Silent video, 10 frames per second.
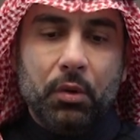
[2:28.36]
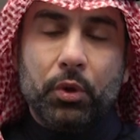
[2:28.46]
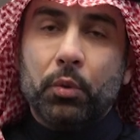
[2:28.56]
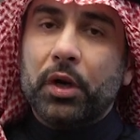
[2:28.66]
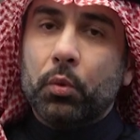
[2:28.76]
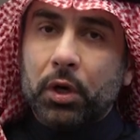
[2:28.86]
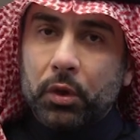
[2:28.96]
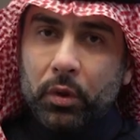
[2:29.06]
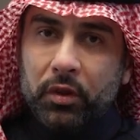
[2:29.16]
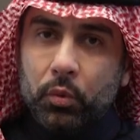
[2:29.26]
we want to
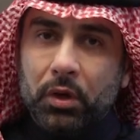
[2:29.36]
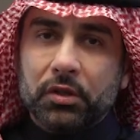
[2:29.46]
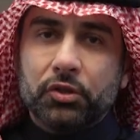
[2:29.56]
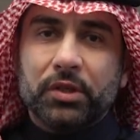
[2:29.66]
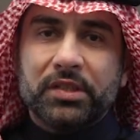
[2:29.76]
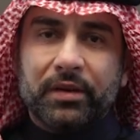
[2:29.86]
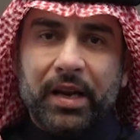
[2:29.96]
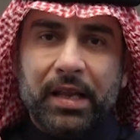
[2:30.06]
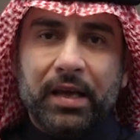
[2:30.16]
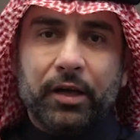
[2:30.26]
work with the world. So it's
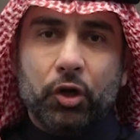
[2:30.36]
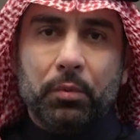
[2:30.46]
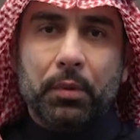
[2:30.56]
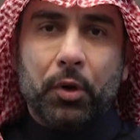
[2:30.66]
really a global